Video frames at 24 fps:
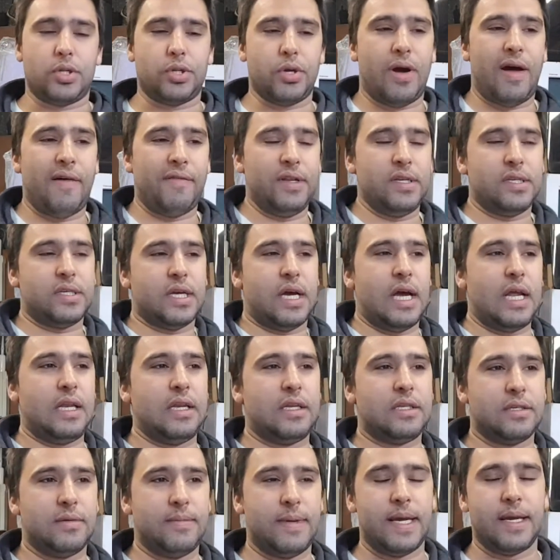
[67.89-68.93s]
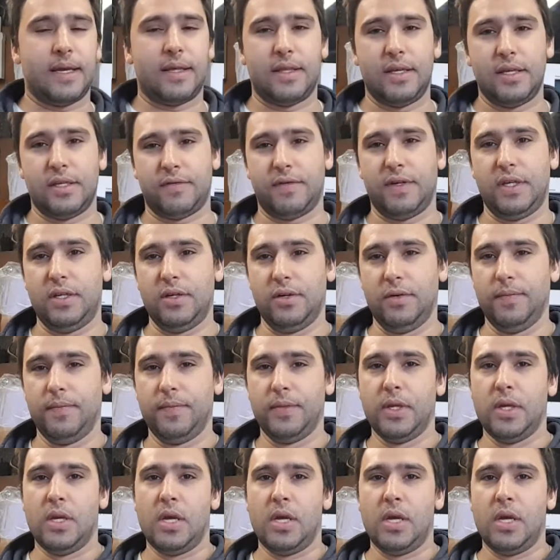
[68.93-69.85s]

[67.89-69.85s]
So I've decided to make this video